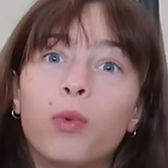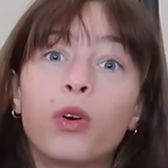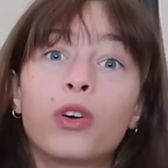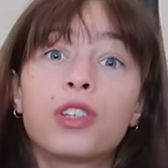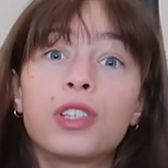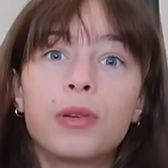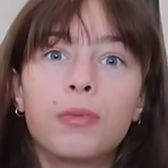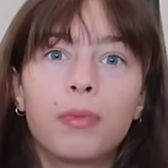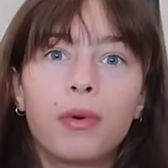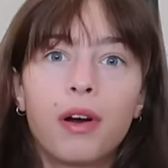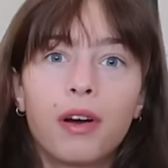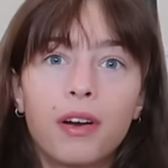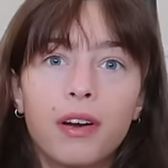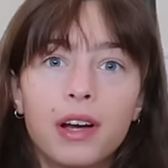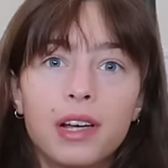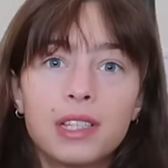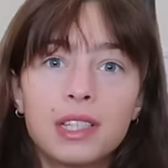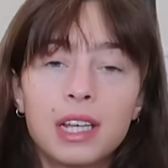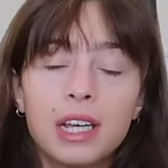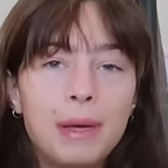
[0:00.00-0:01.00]
works in
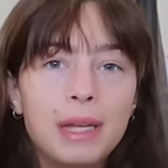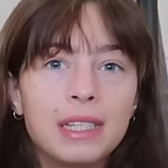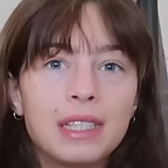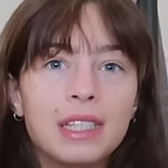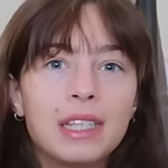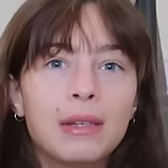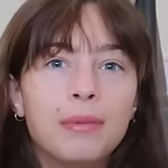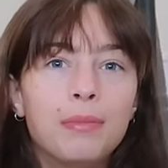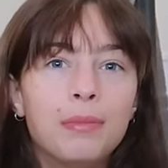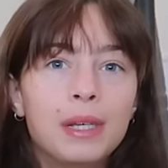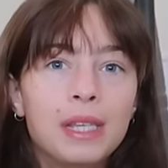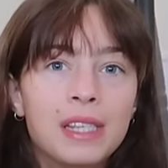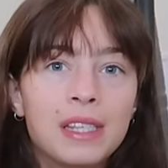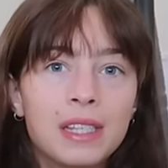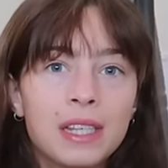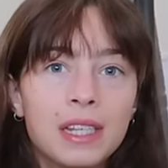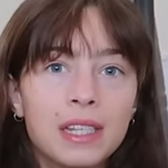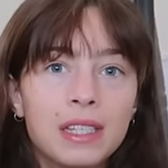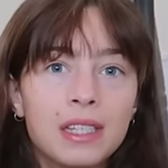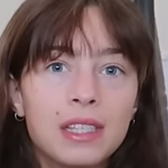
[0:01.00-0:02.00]
progress, bits and
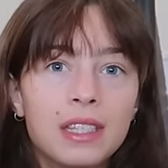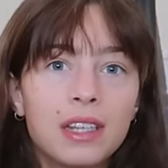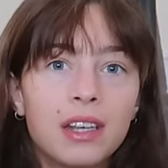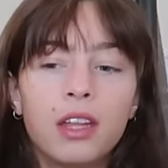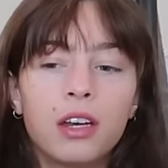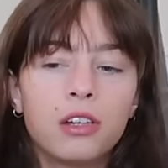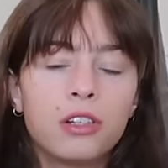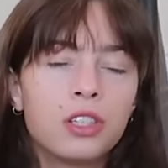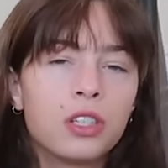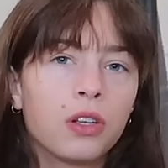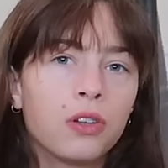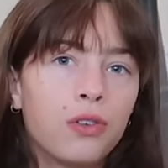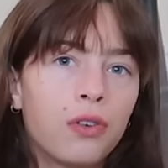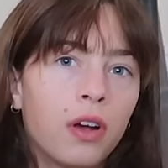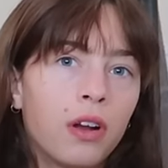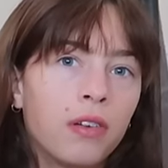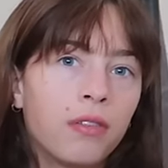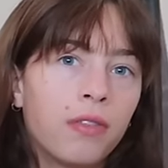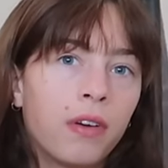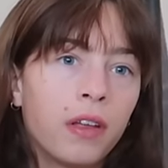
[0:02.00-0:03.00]
pieces that are still
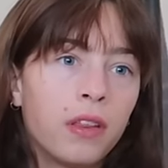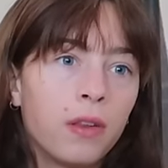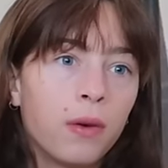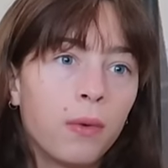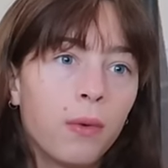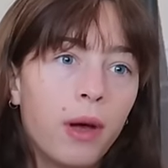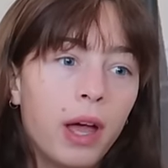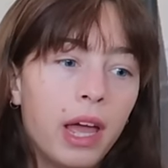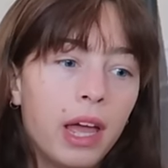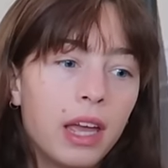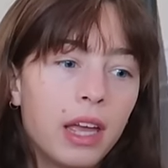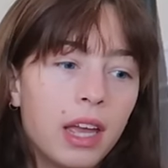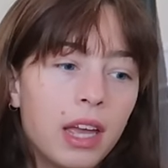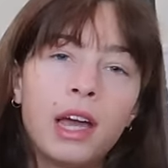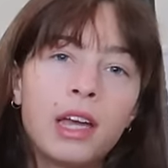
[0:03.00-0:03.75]
trying to find their way.